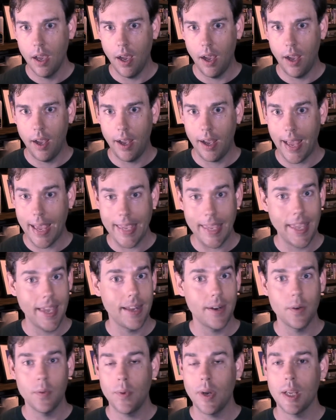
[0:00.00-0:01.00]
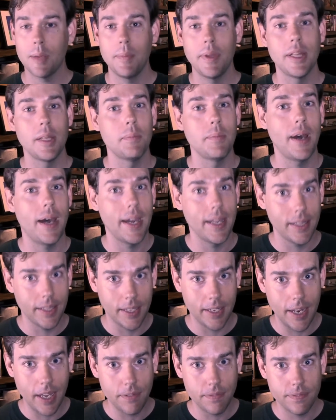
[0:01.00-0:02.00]
I can't recommend them
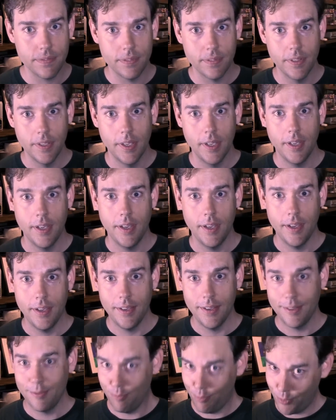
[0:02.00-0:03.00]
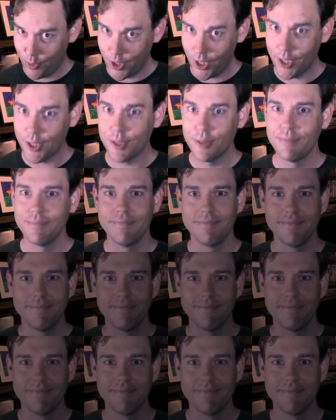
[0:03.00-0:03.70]
highly enough. Cheers.